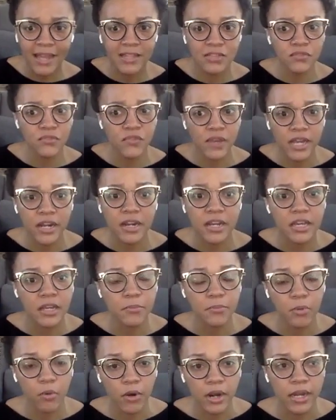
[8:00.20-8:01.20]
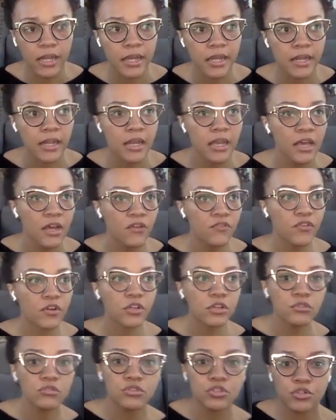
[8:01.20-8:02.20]
it is very important for
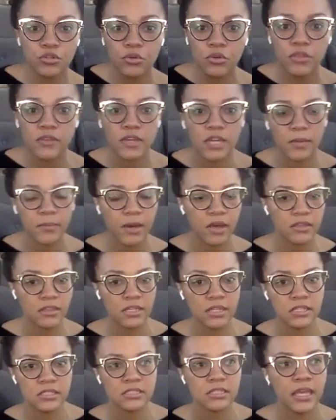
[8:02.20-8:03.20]
you to think about this.